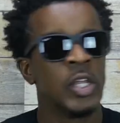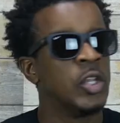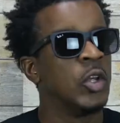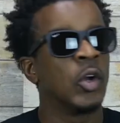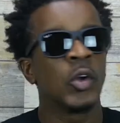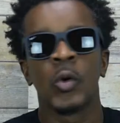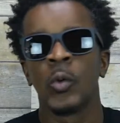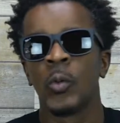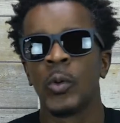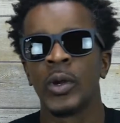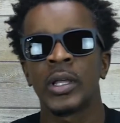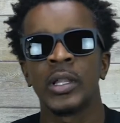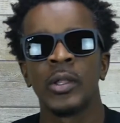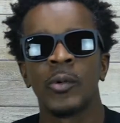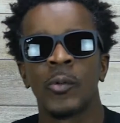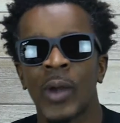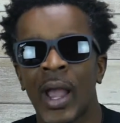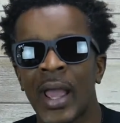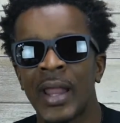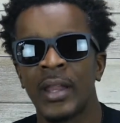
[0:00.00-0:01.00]
your
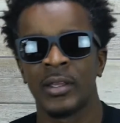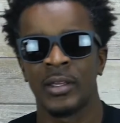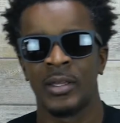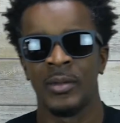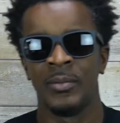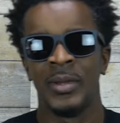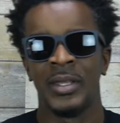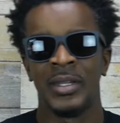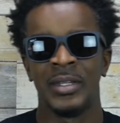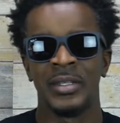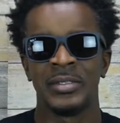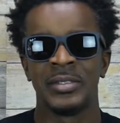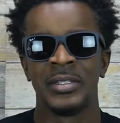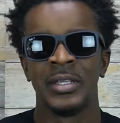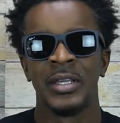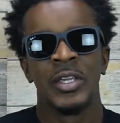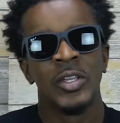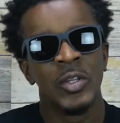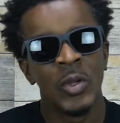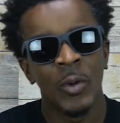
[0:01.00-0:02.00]
curriculum writing committees,
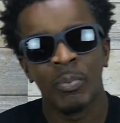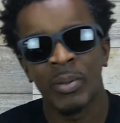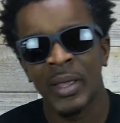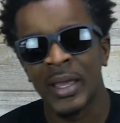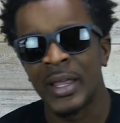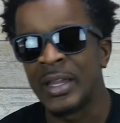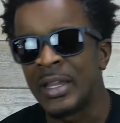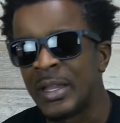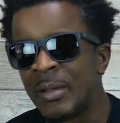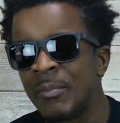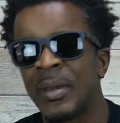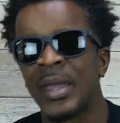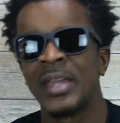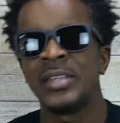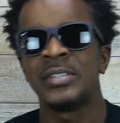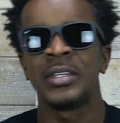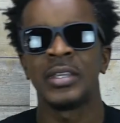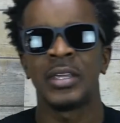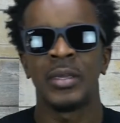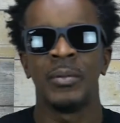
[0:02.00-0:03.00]
your planning and
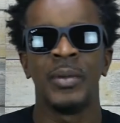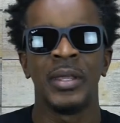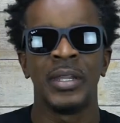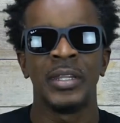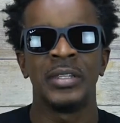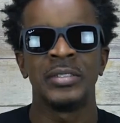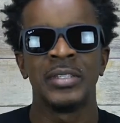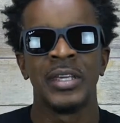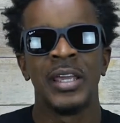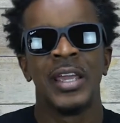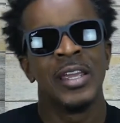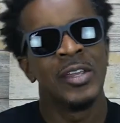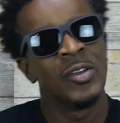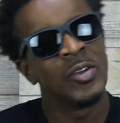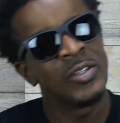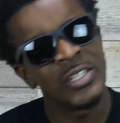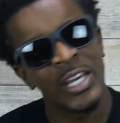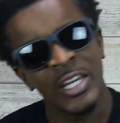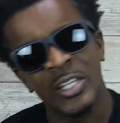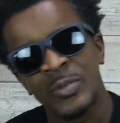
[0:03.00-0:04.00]
pacing committees,
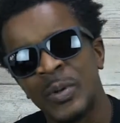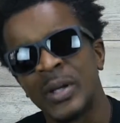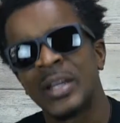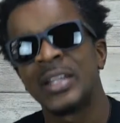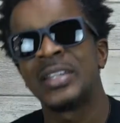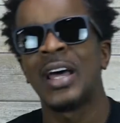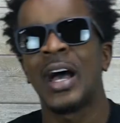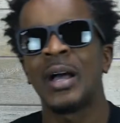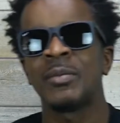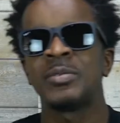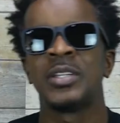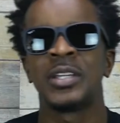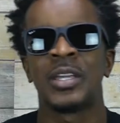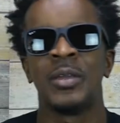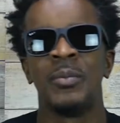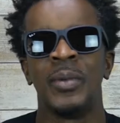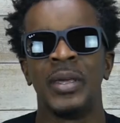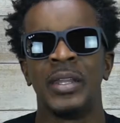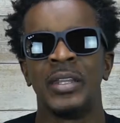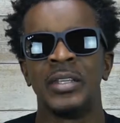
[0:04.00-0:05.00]
your textbook adoption
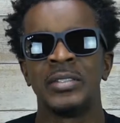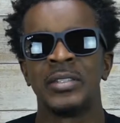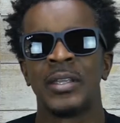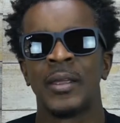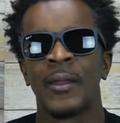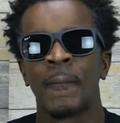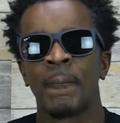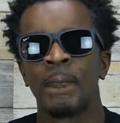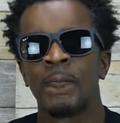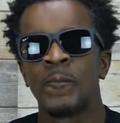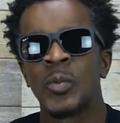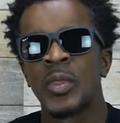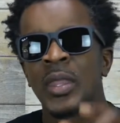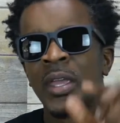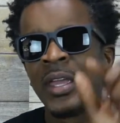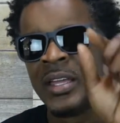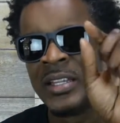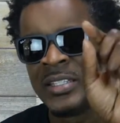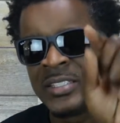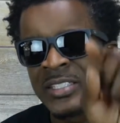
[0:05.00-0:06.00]
committees.
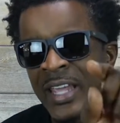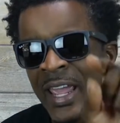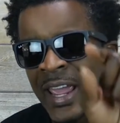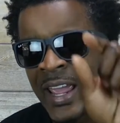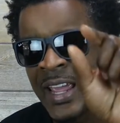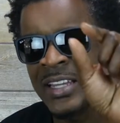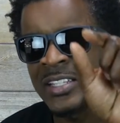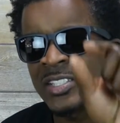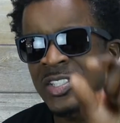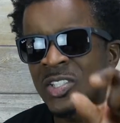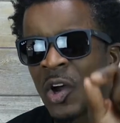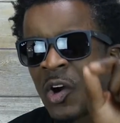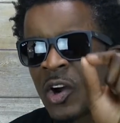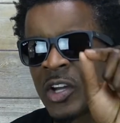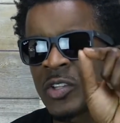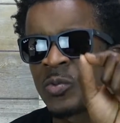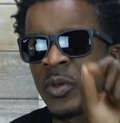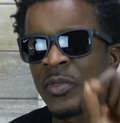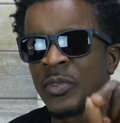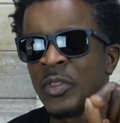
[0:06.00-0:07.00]
Change
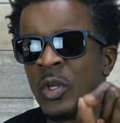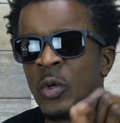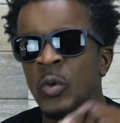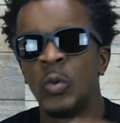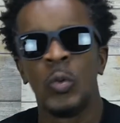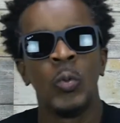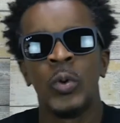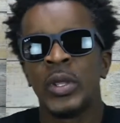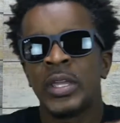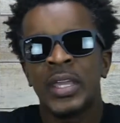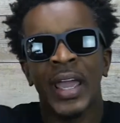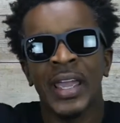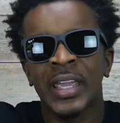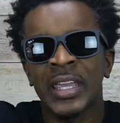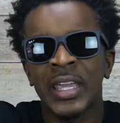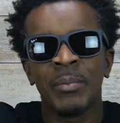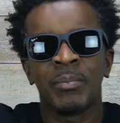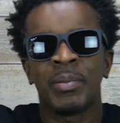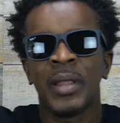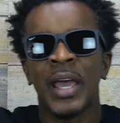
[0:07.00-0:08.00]
starts with you. We can't
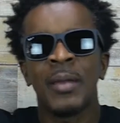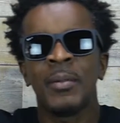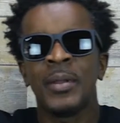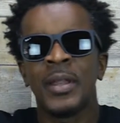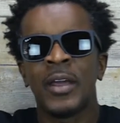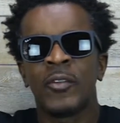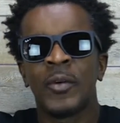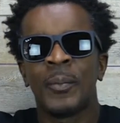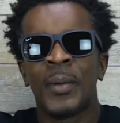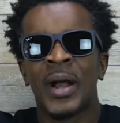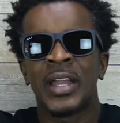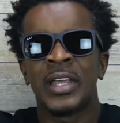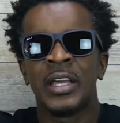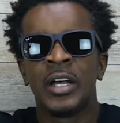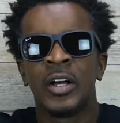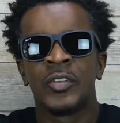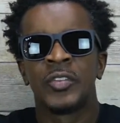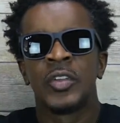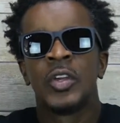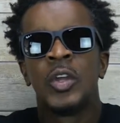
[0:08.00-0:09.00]
keep blaming everybody
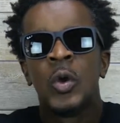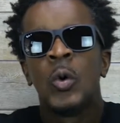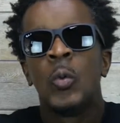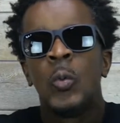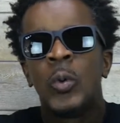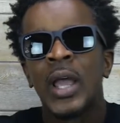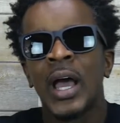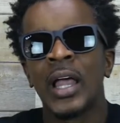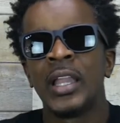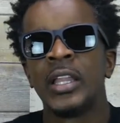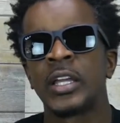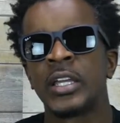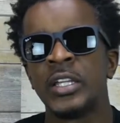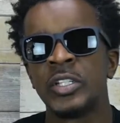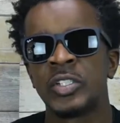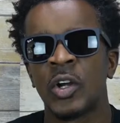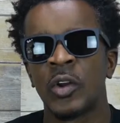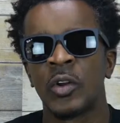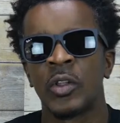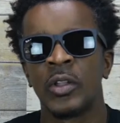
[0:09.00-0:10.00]
else. We got to look
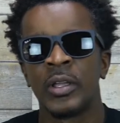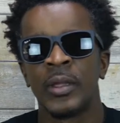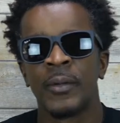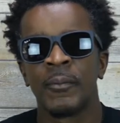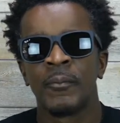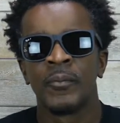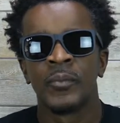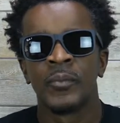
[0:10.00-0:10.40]
internally.